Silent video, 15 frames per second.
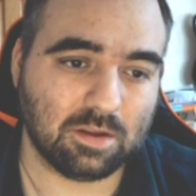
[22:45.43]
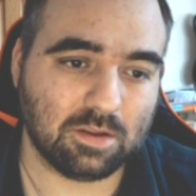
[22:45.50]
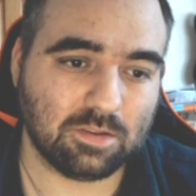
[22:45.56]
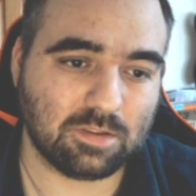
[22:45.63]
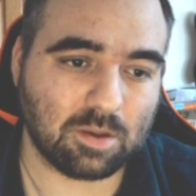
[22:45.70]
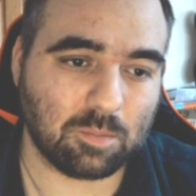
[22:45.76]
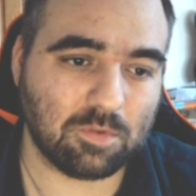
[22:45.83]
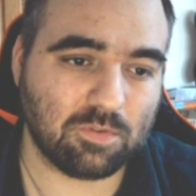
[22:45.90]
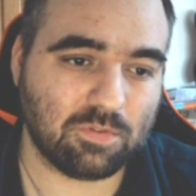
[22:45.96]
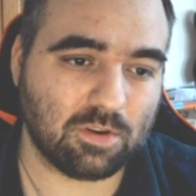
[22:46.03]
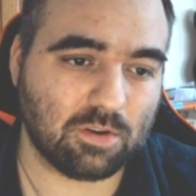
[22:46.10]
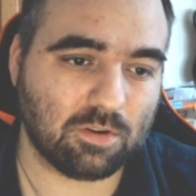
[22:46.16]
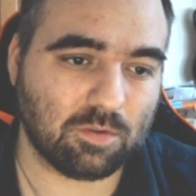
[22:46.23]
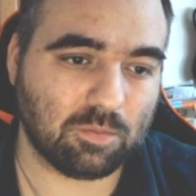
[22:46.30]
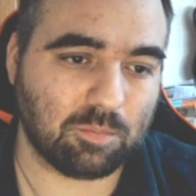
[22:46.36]
some of
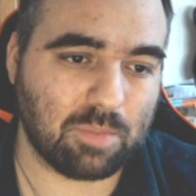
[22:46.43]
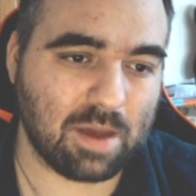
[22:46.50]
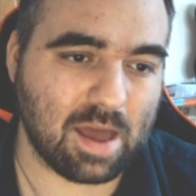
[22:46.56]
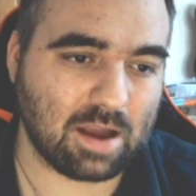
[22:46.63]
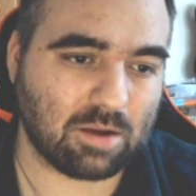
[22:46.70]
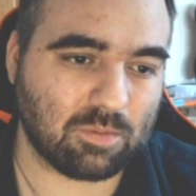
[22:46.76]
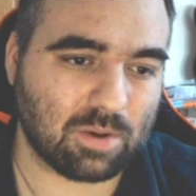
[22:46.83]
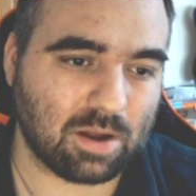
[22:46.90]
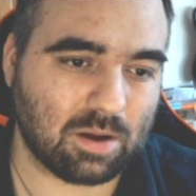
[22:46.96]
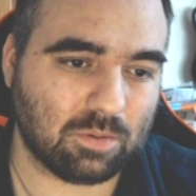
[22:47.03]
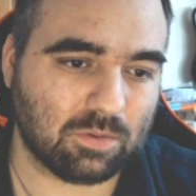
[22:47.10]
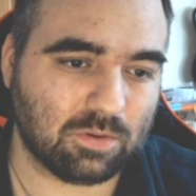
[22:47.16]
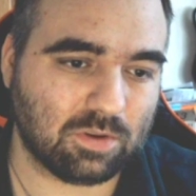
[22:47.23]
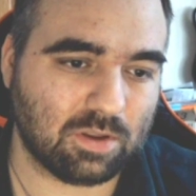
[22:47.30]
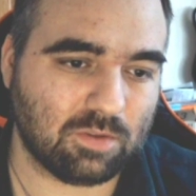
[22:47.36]
their
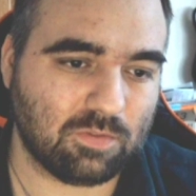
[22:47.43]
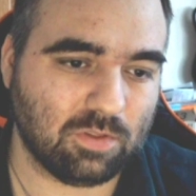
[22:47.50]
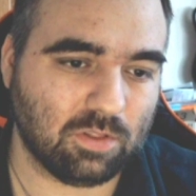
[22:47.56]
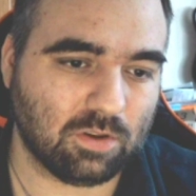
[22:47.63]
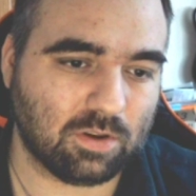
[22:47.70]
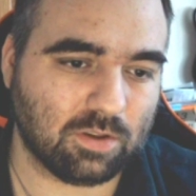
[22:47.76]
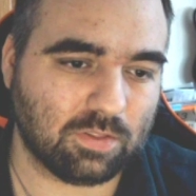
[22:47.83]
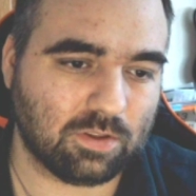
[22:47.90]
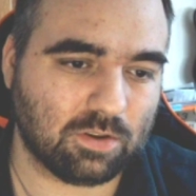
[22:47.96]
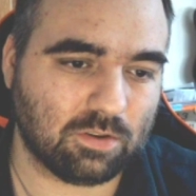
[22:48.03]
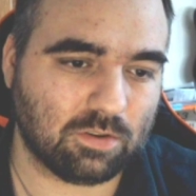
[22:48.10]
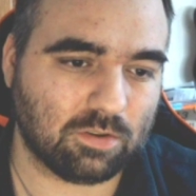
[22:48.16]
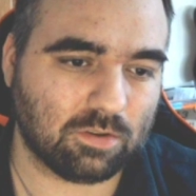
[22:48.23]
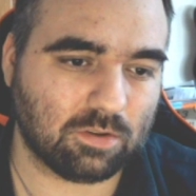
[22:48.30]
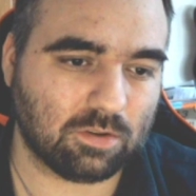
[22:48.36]
background, if you look at their